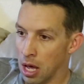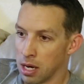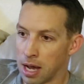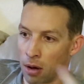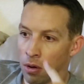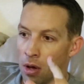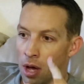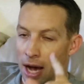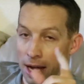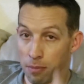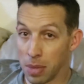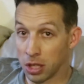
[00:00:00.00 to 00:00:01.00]
Now,
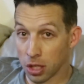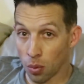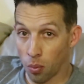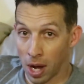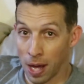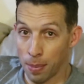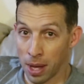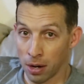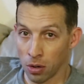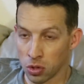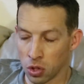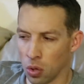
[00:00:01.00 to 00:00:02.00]
I mentioned Wideband
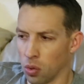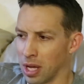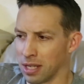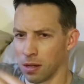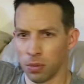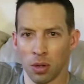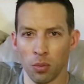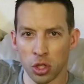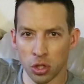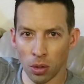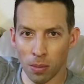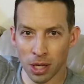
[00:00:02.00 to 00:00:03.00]
O2. That's something we
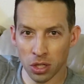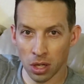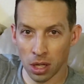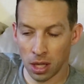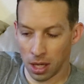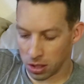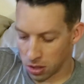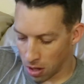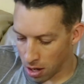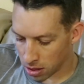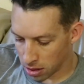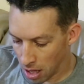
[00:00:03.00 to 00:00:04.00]
should have mentioned in the
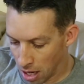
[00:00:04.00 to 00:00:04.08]
exhaust.